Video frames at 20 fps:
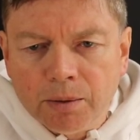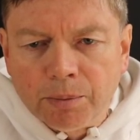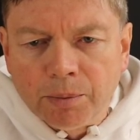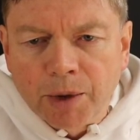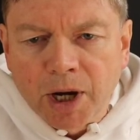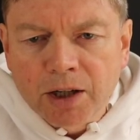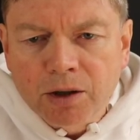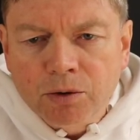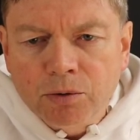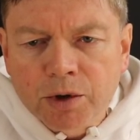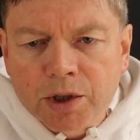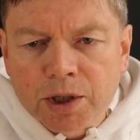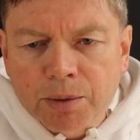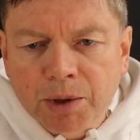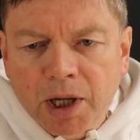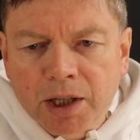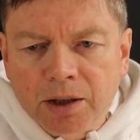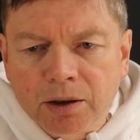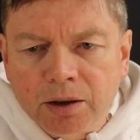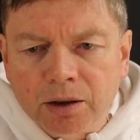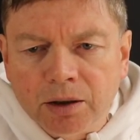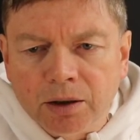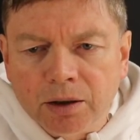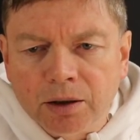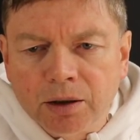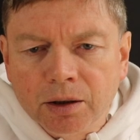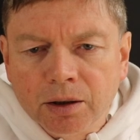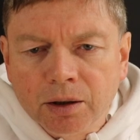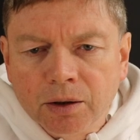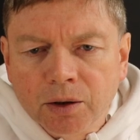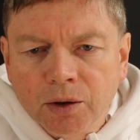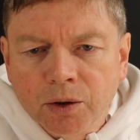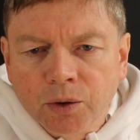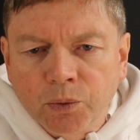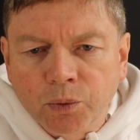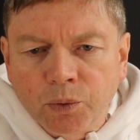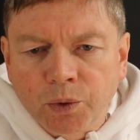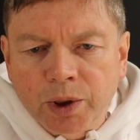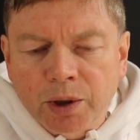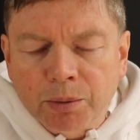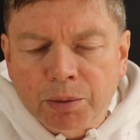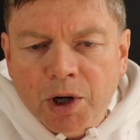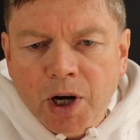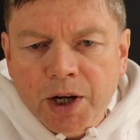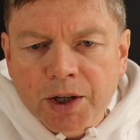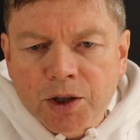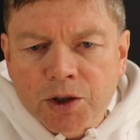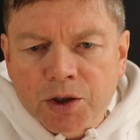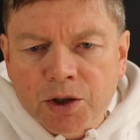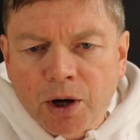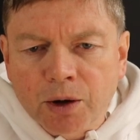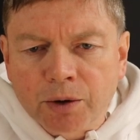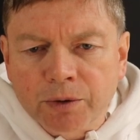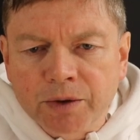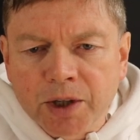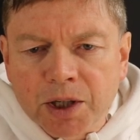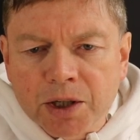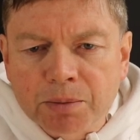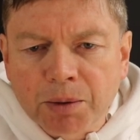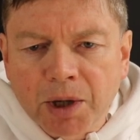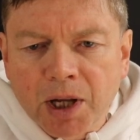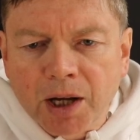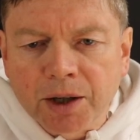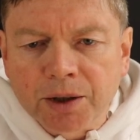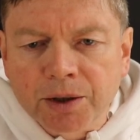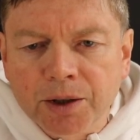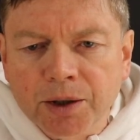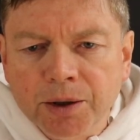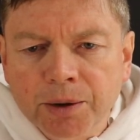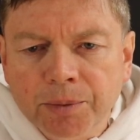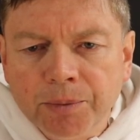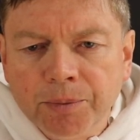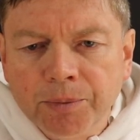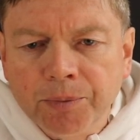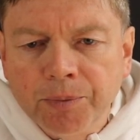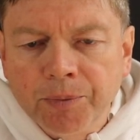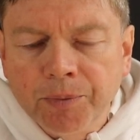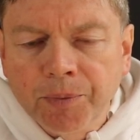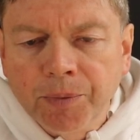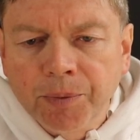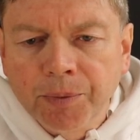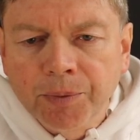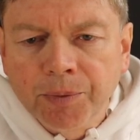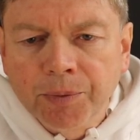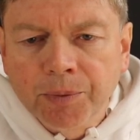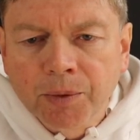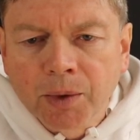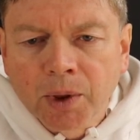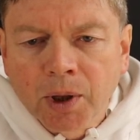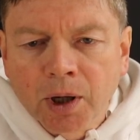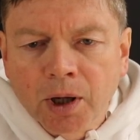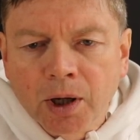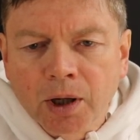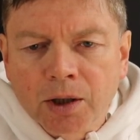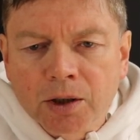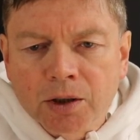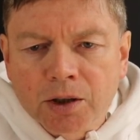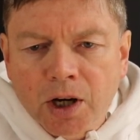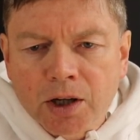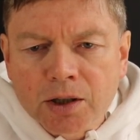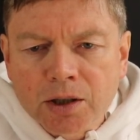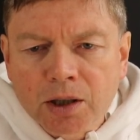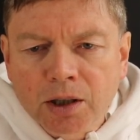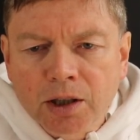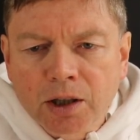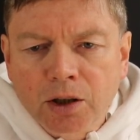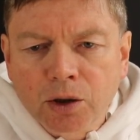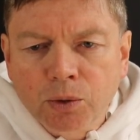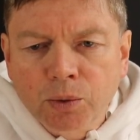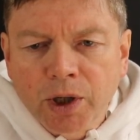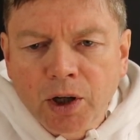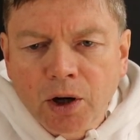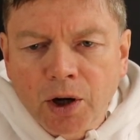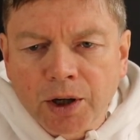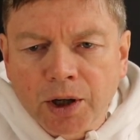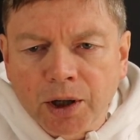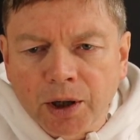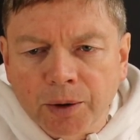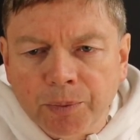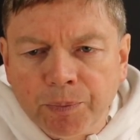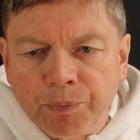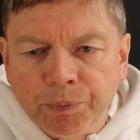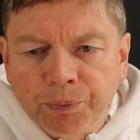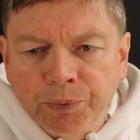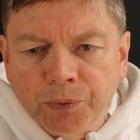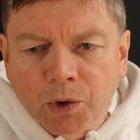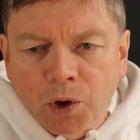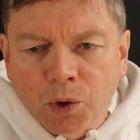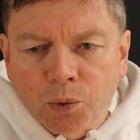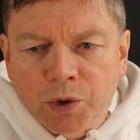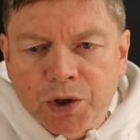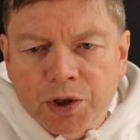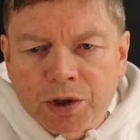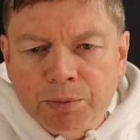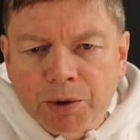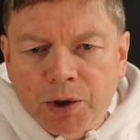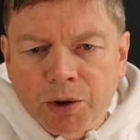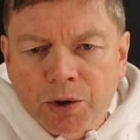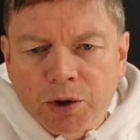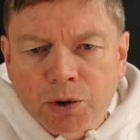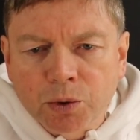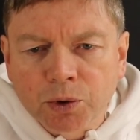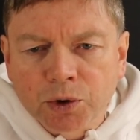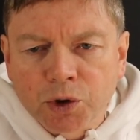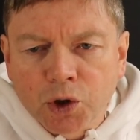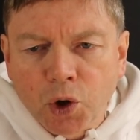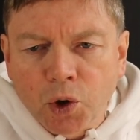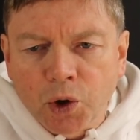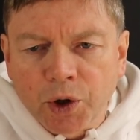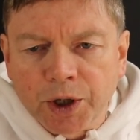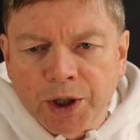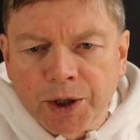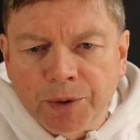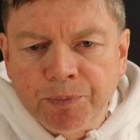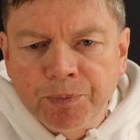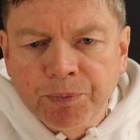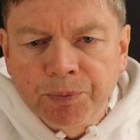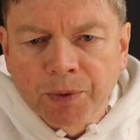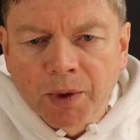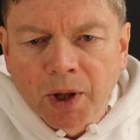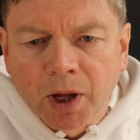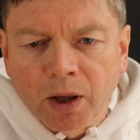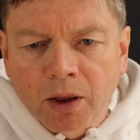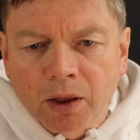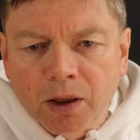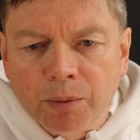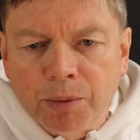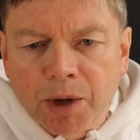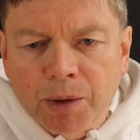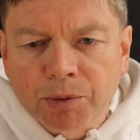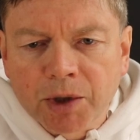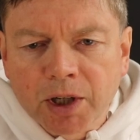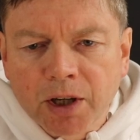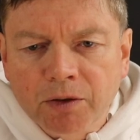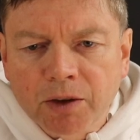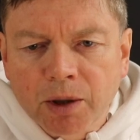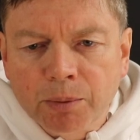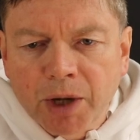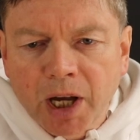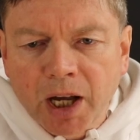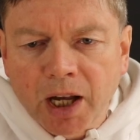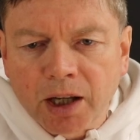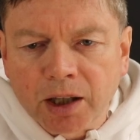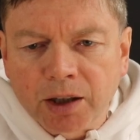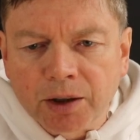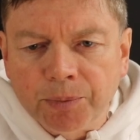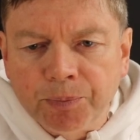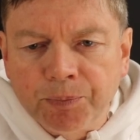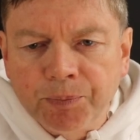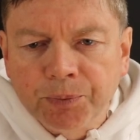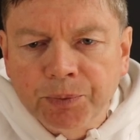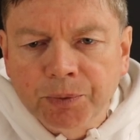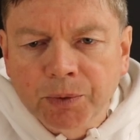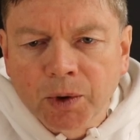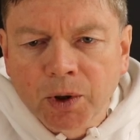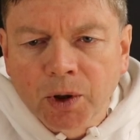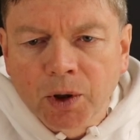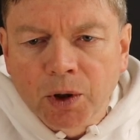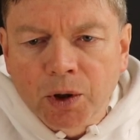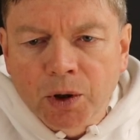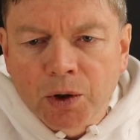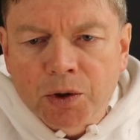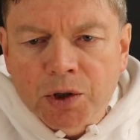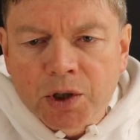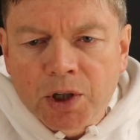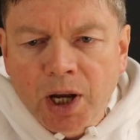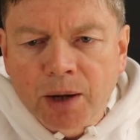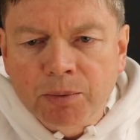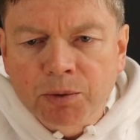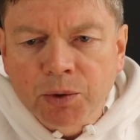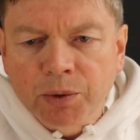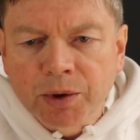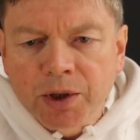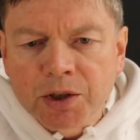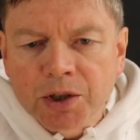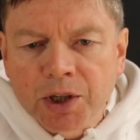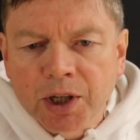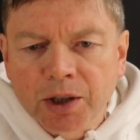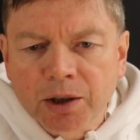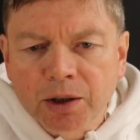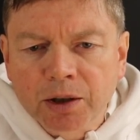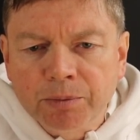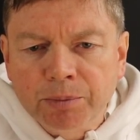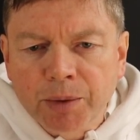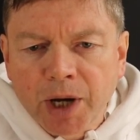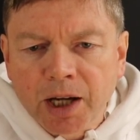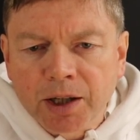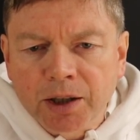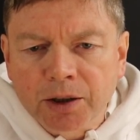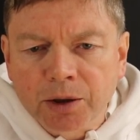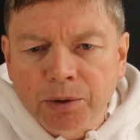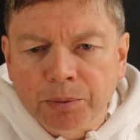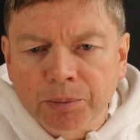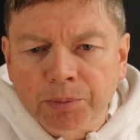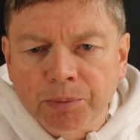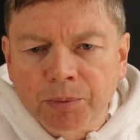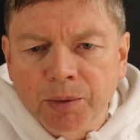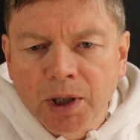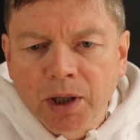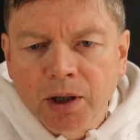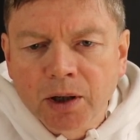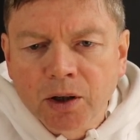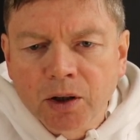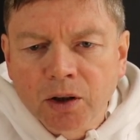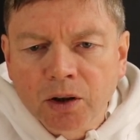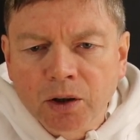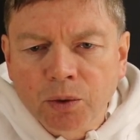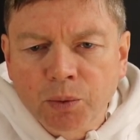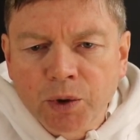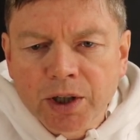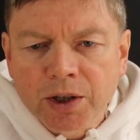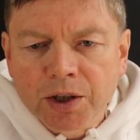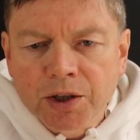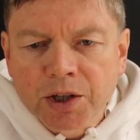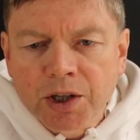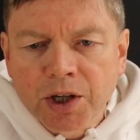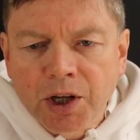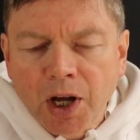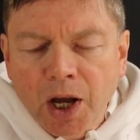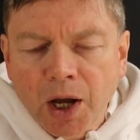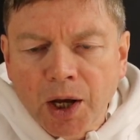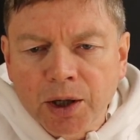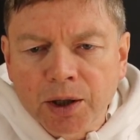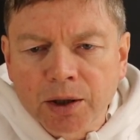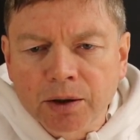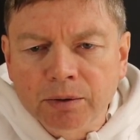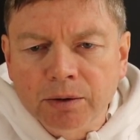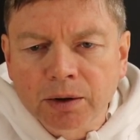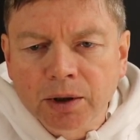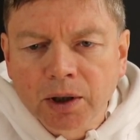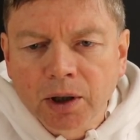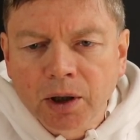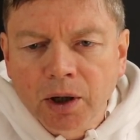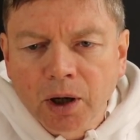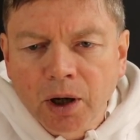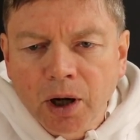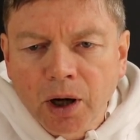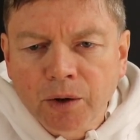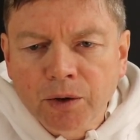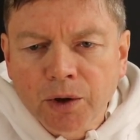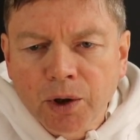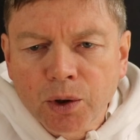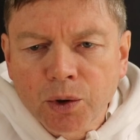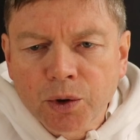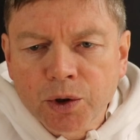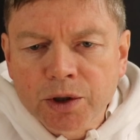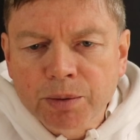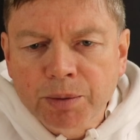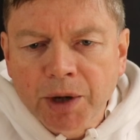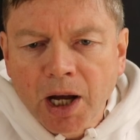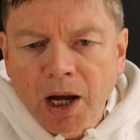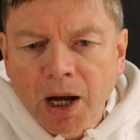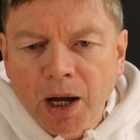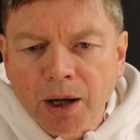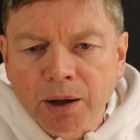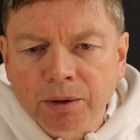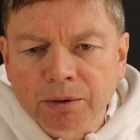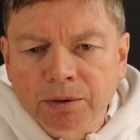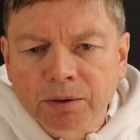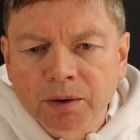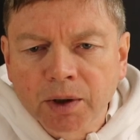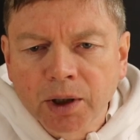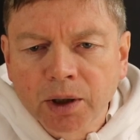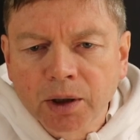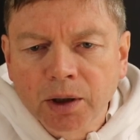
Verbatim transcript: made it resplendent with the brightness of his blood. Justly do we honour, with spiritual joy, the memory of the man who stamped with the seal of martyrdom the witness he gave on the Lord's behalf.